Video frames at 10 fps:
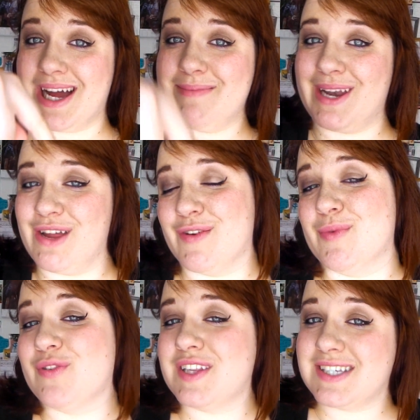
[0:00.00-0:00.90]
down below for
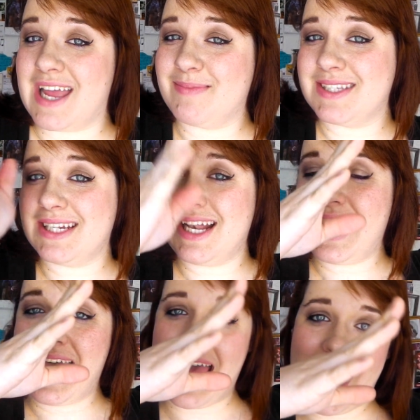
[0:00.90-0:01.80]
more of the same
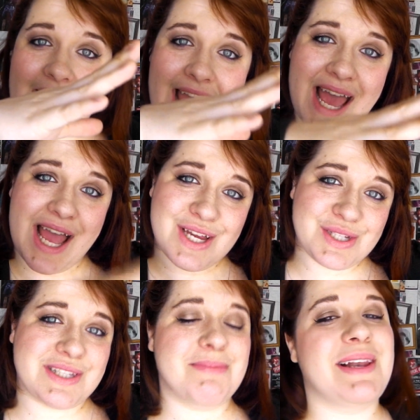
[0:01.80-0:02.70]
slash
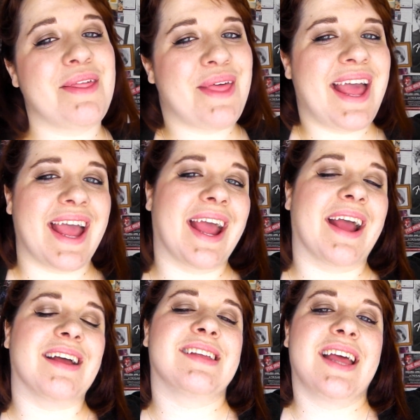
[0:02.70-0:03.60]
similar
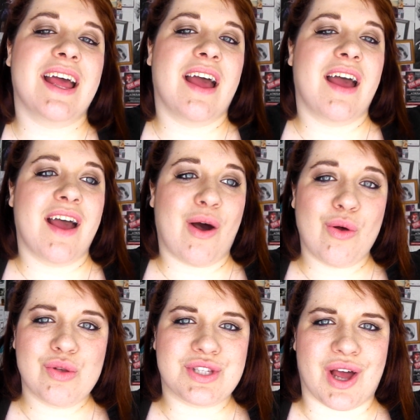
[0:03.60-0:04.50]
thing.
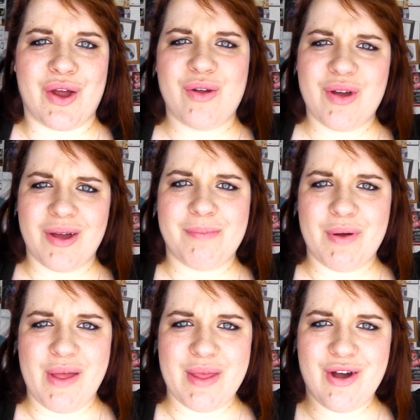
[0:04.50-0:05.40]
Also,
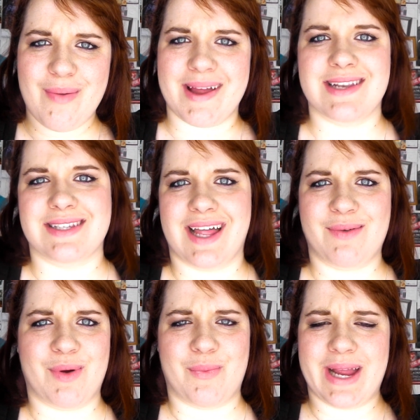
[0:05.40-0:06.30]
put in the comments
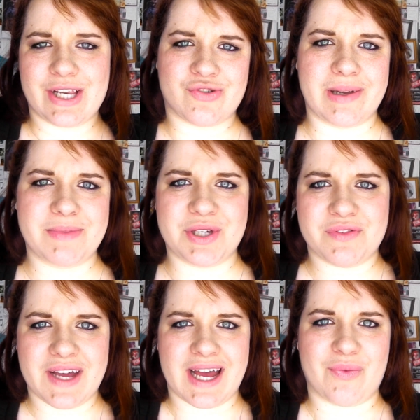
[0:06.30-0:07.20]
like what weird dreams
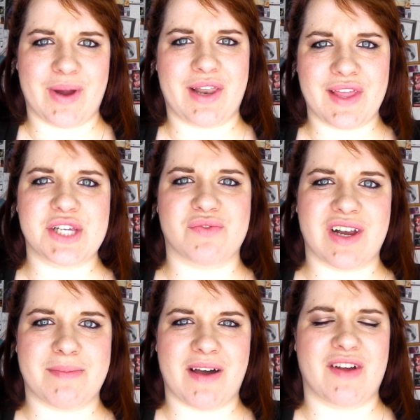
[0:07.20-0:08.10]
you've had, weird things you've
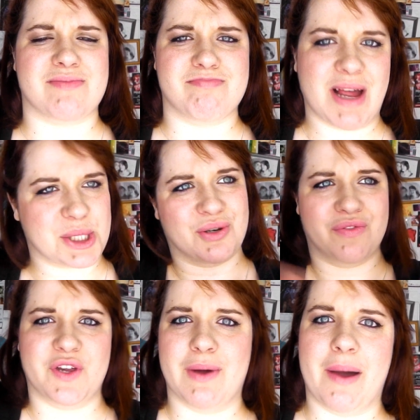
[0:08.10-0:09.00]
read about those magical
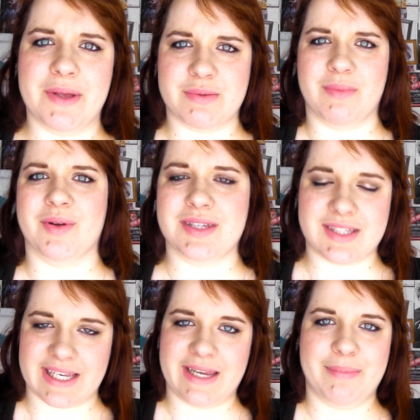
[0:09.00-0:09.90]
few hours when we're
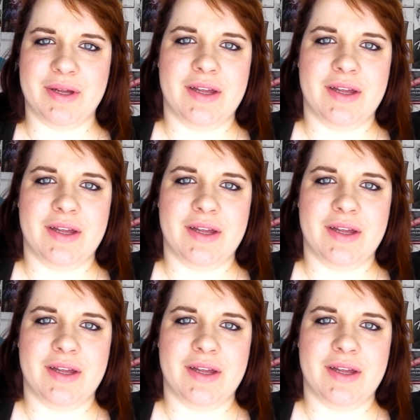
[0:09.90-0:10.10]
asleep.